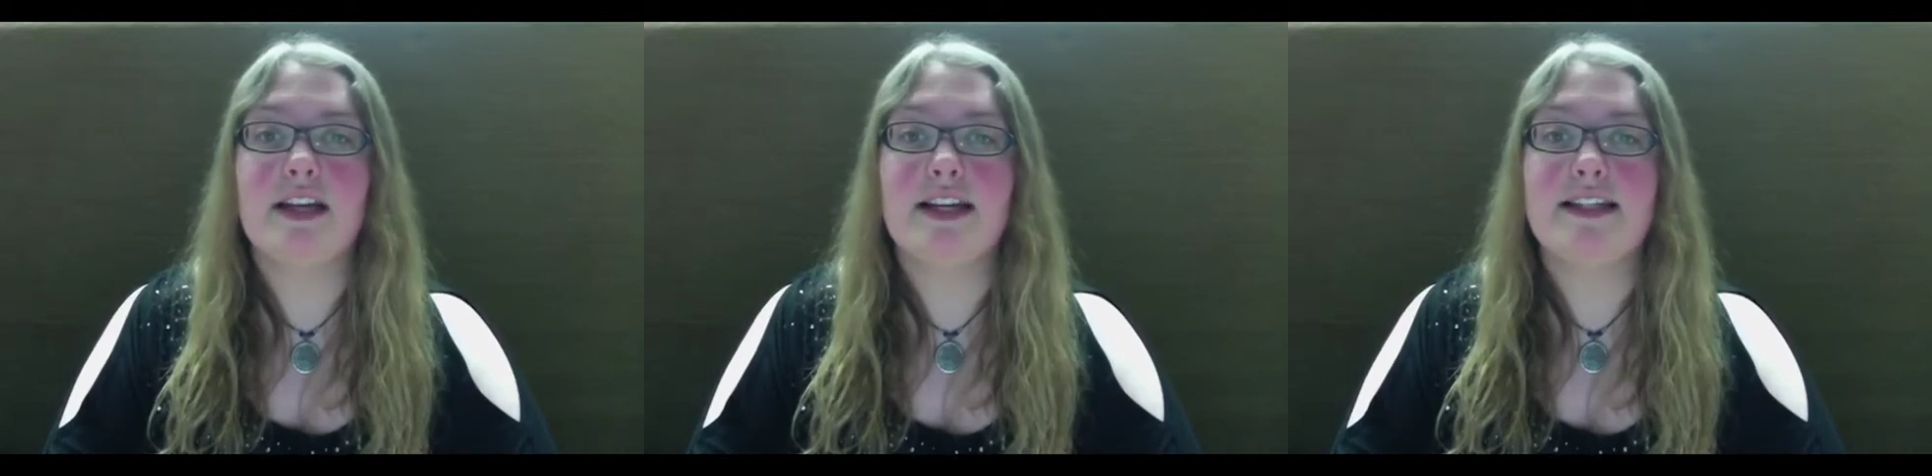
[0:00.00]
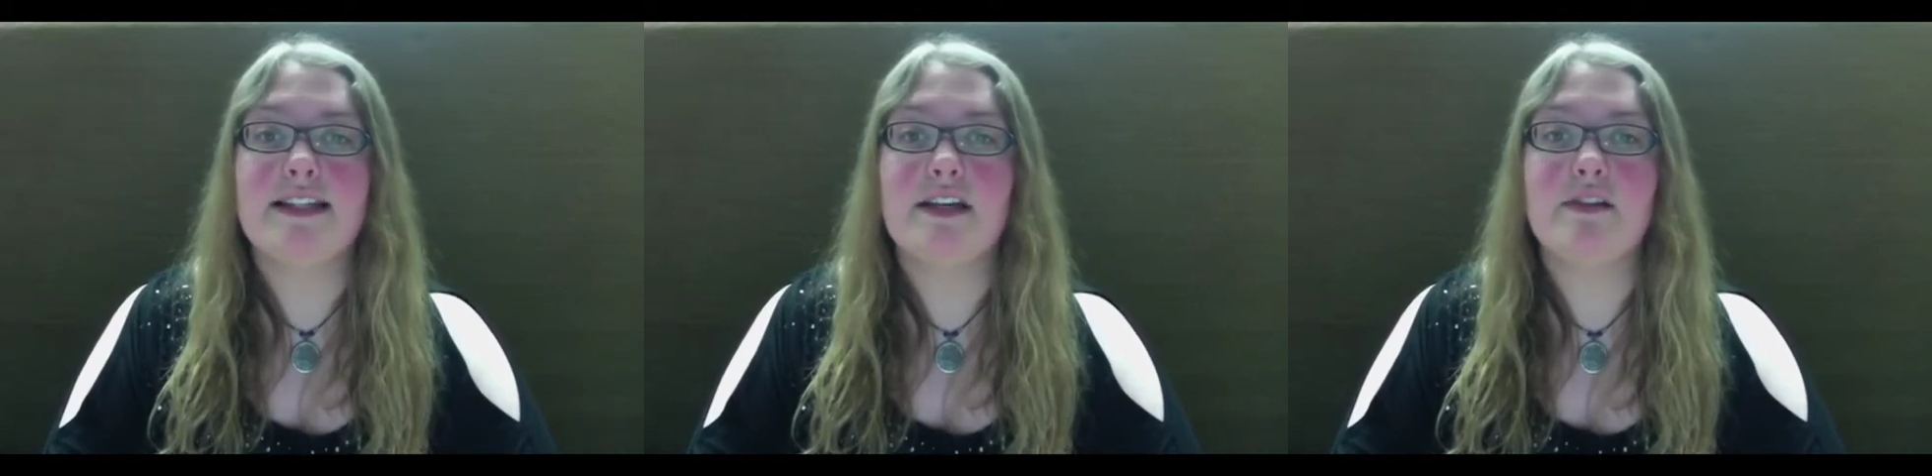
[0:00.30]
in a
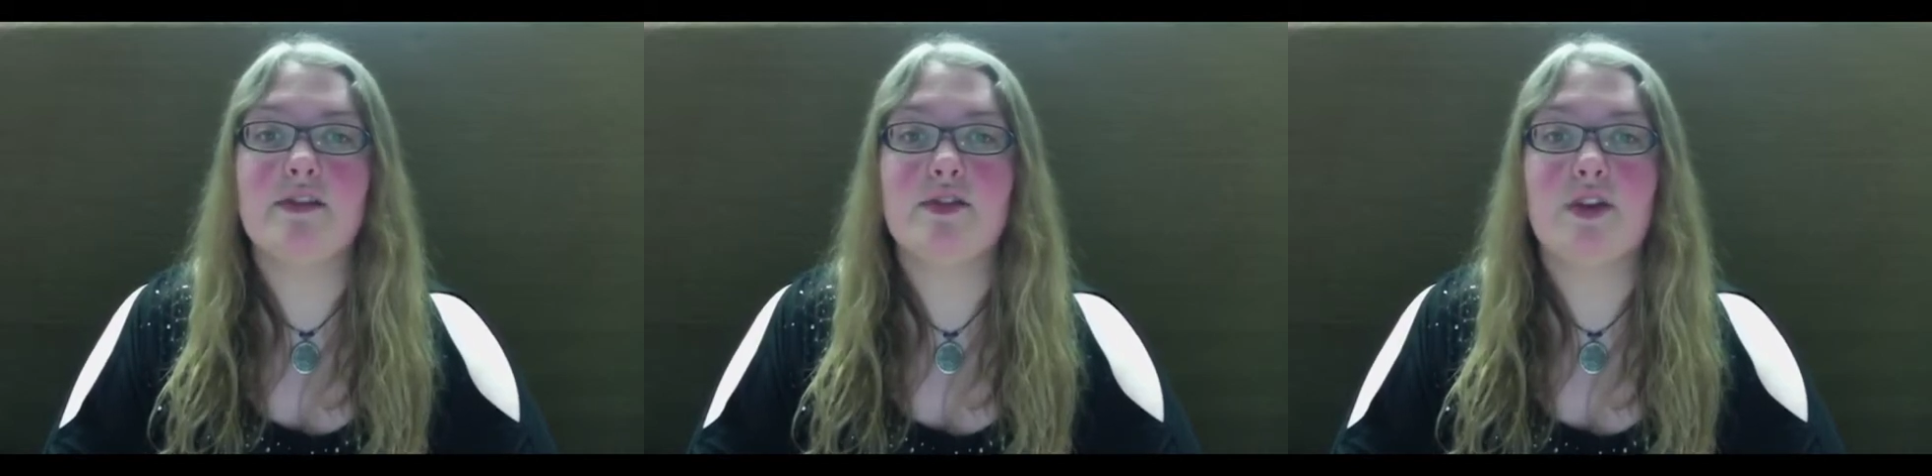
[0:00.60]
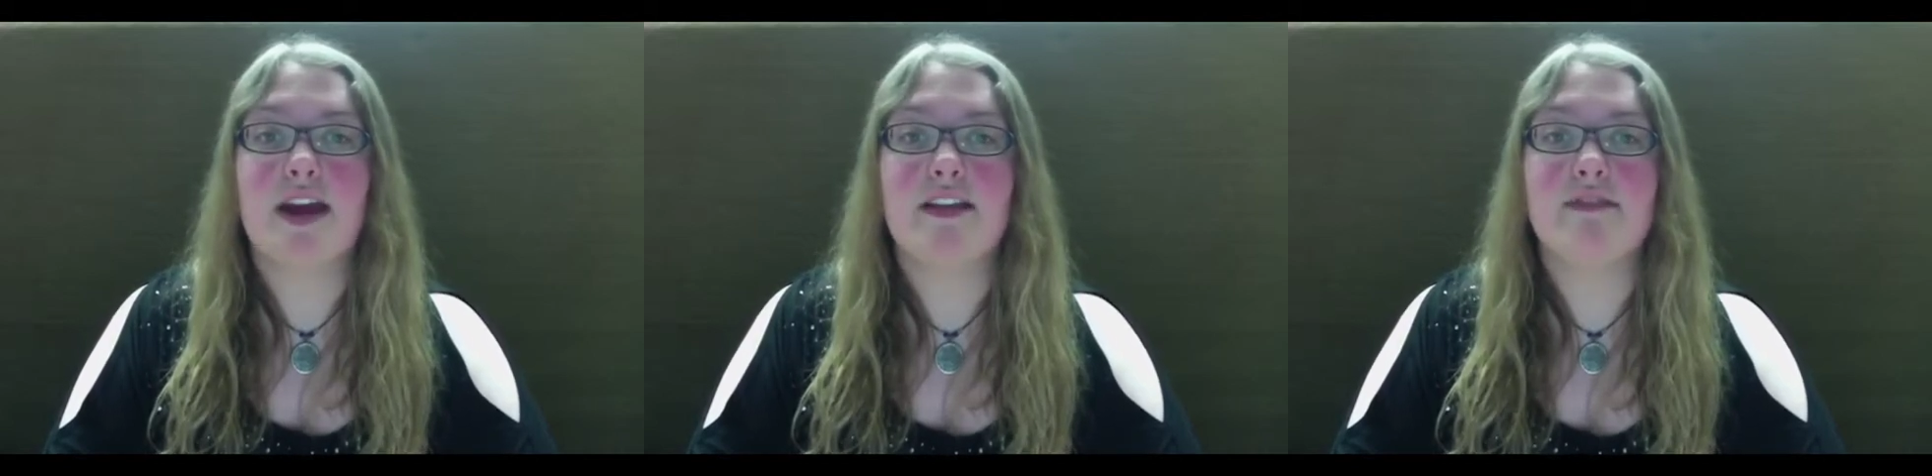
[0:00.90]
single
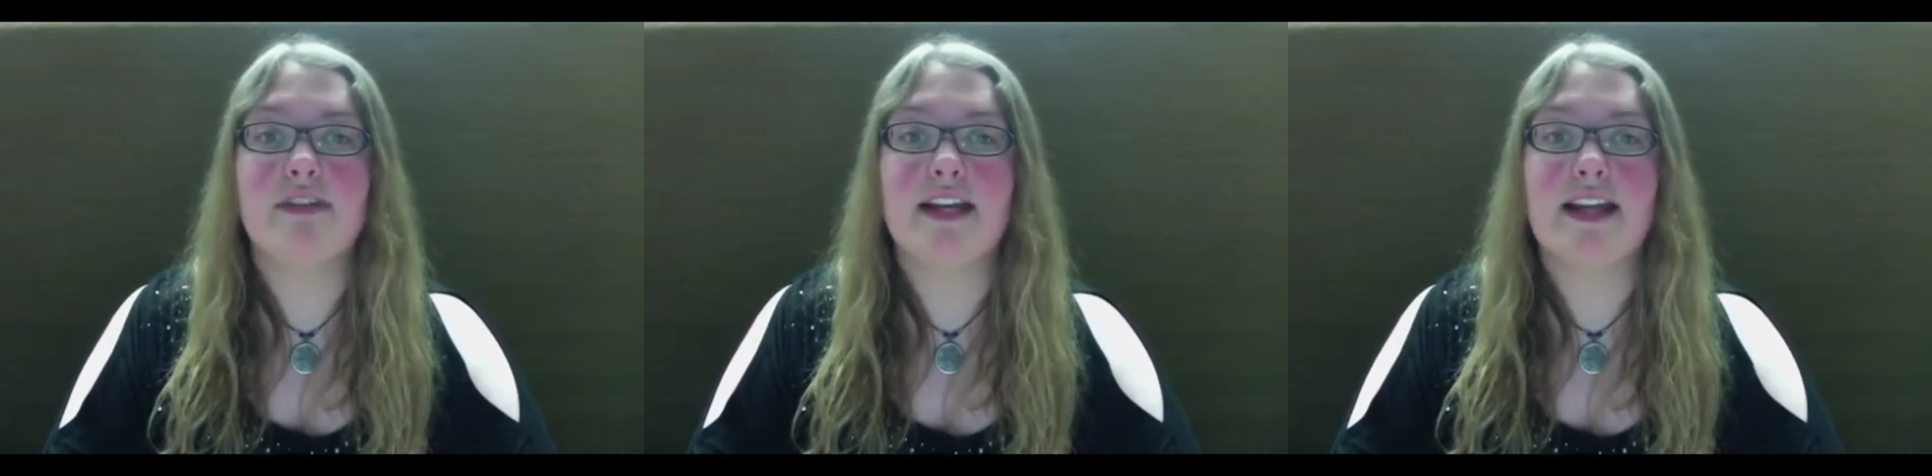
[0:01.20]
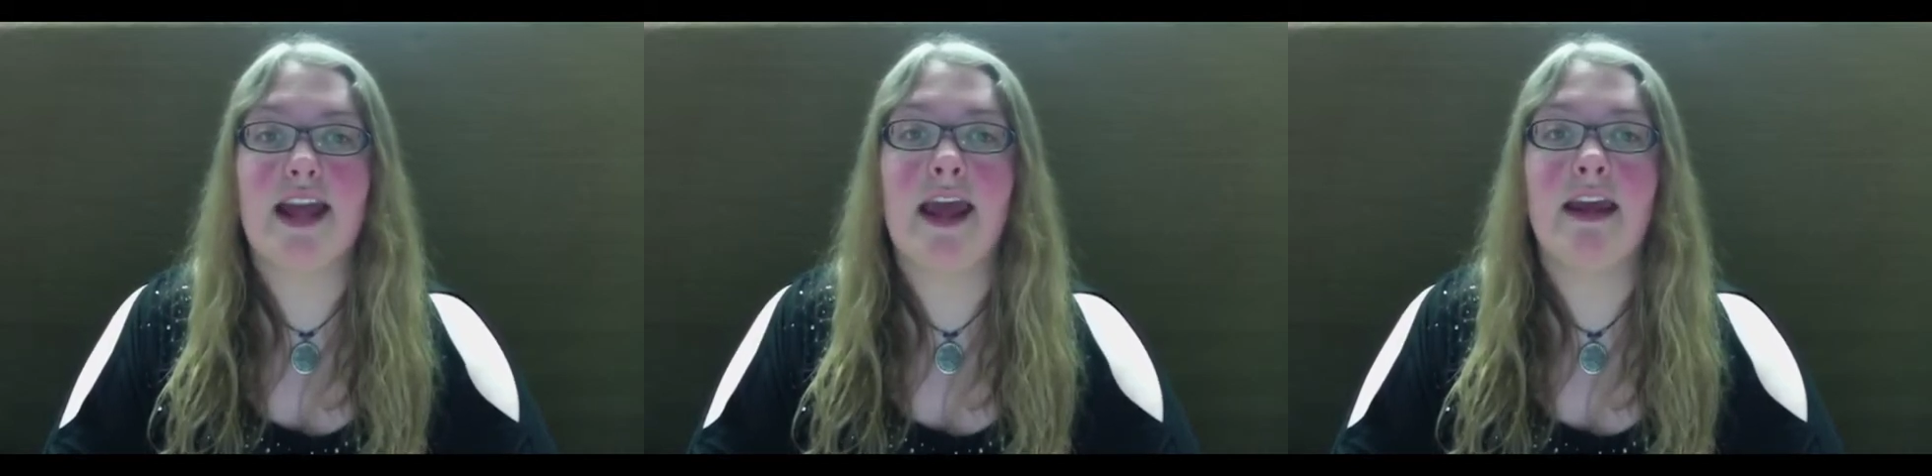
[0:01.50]
strand of
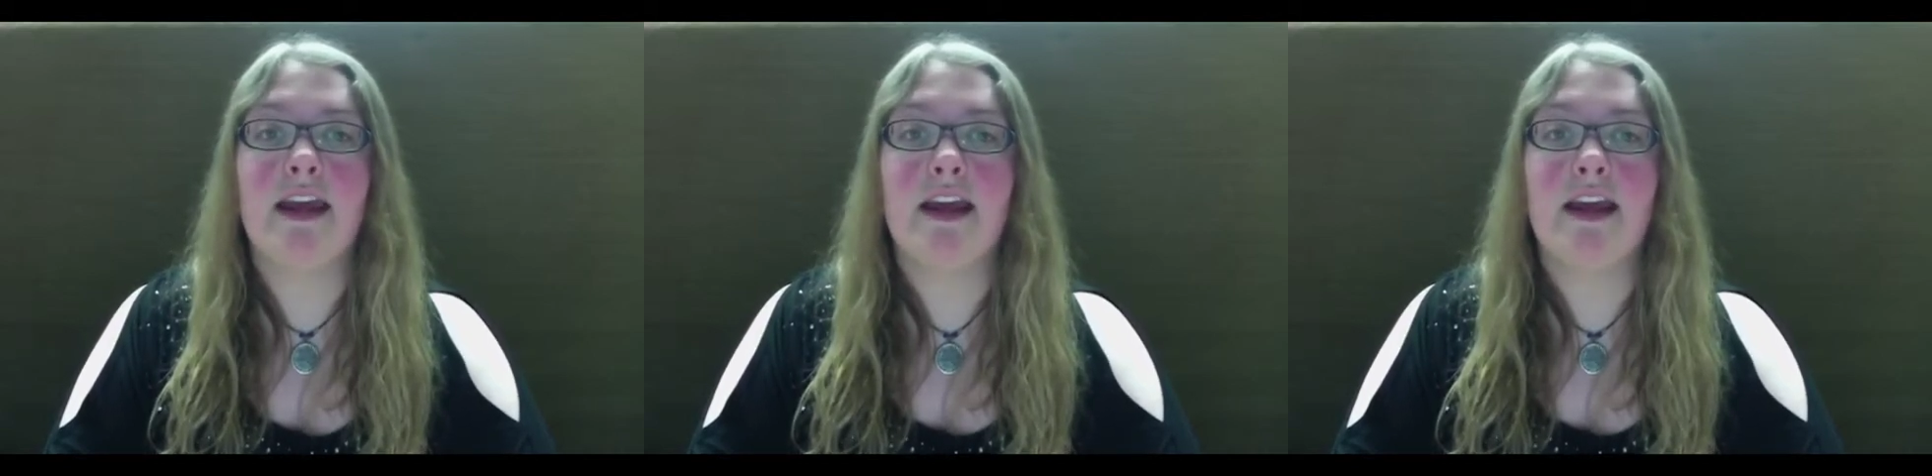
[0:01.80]
DNA